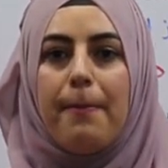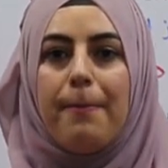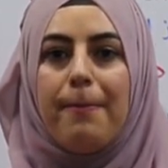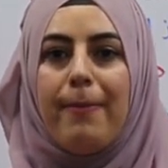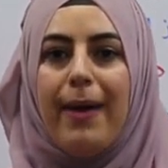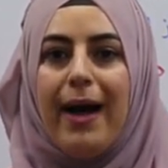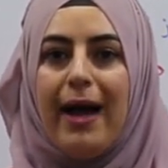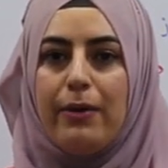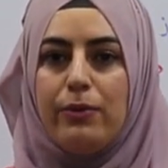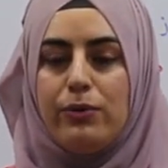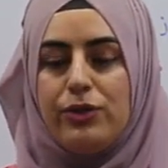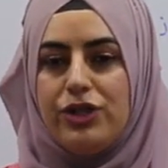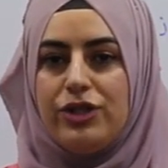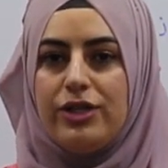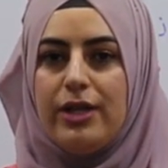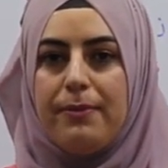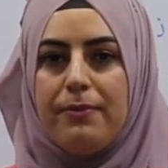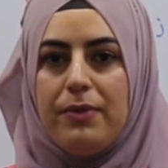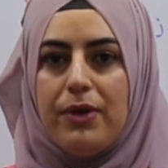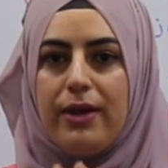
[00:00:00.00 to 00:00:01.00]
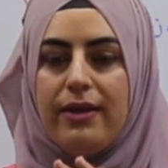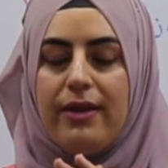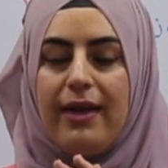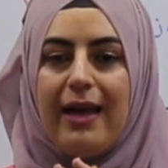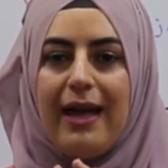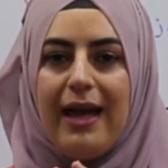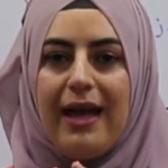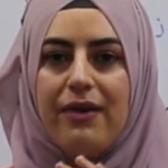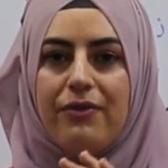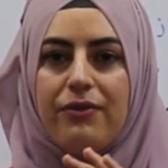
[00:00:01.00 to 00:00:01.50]
by which number they
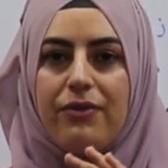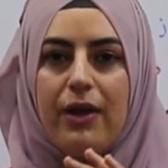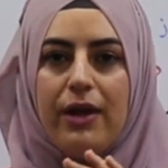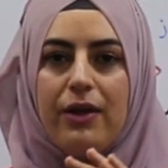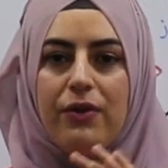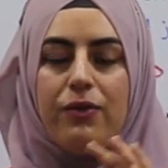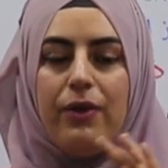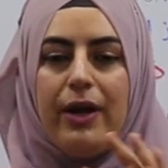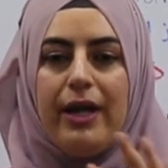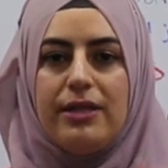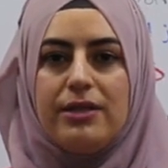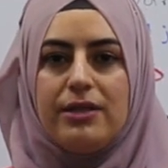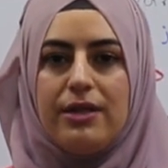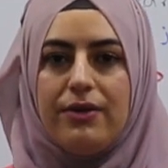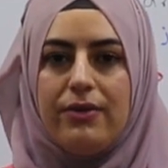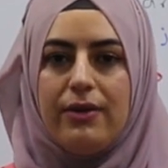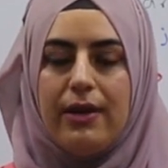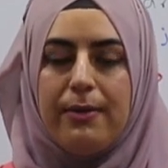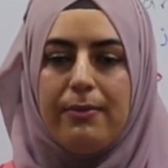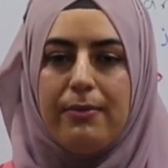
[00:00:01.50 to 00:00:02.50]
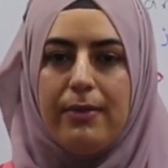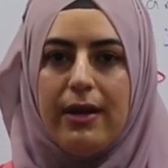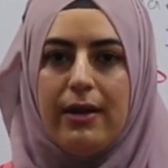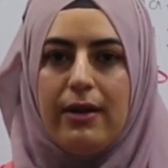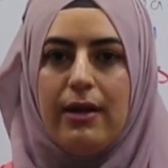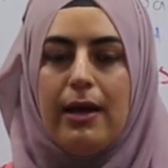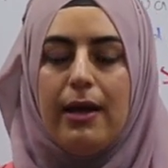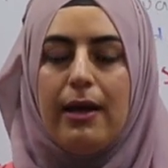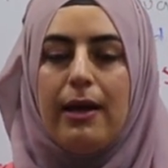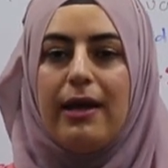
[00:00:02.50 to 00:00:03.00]
have a greater number
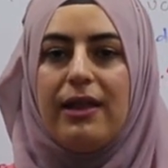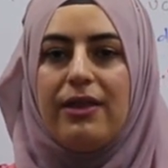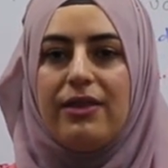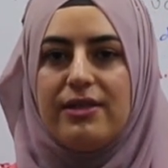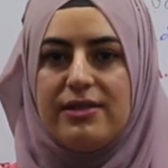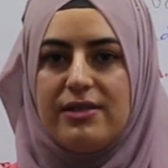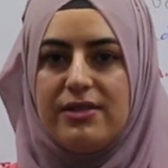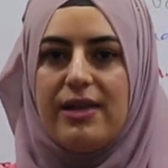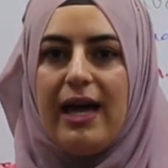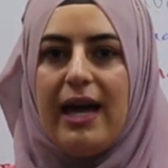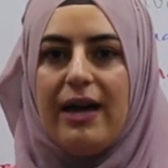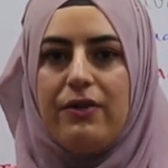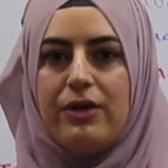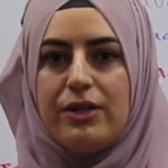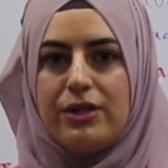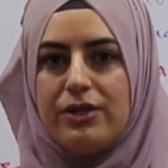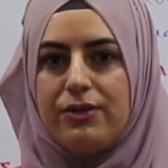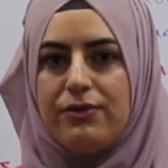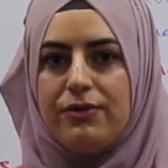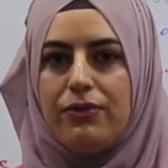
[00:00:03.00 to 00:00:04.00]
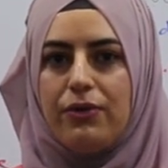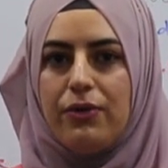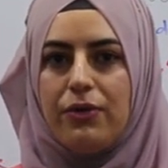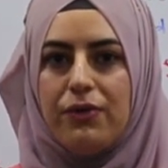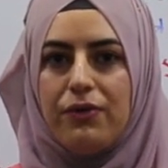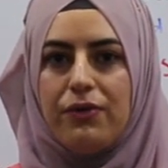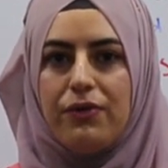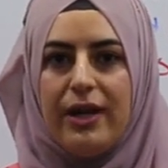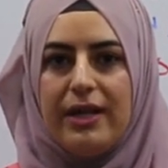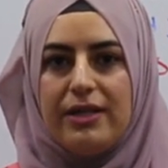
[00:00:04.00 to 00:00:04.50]
in this direction for
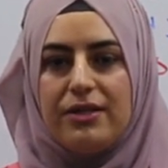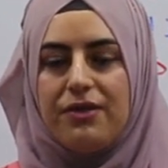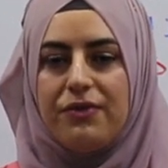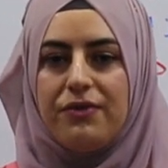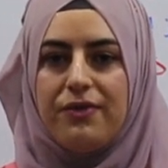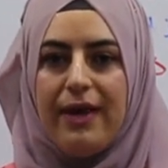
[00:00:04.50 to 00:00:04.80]
greater